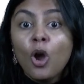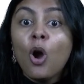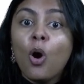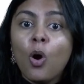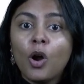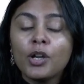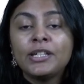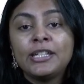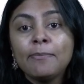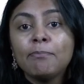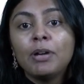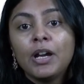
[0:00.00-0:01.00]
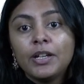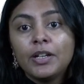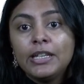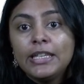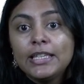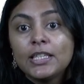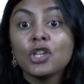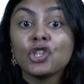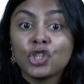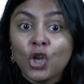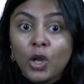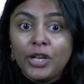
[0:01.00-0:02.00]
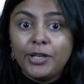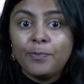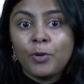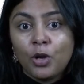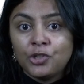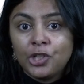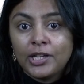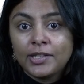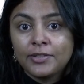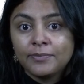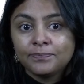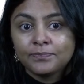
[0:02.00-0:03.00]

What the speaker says: or Tim Berners-Lee's Solid project.